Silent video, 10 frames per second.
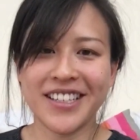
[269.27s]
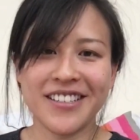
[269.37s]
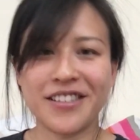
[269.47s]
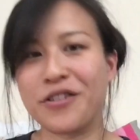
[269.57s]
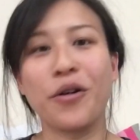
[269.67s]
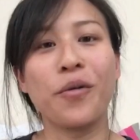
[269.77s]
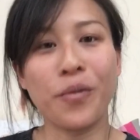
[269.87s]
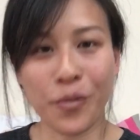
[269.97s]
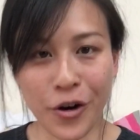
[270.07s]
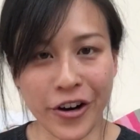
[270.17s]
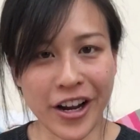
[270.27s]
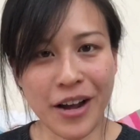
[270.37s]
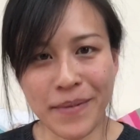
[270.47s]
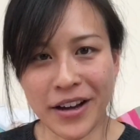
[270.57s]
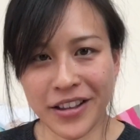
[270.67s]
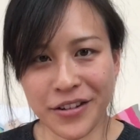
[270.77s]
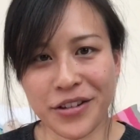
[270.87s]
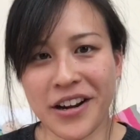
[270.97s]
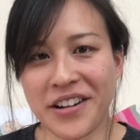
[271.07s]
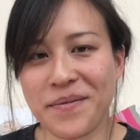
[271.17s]
So don't worry about those
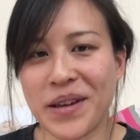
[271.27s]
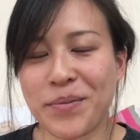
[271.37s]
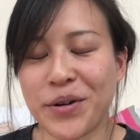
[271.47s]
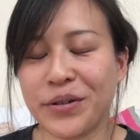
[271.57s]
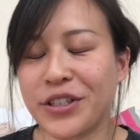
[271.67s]
kind of people.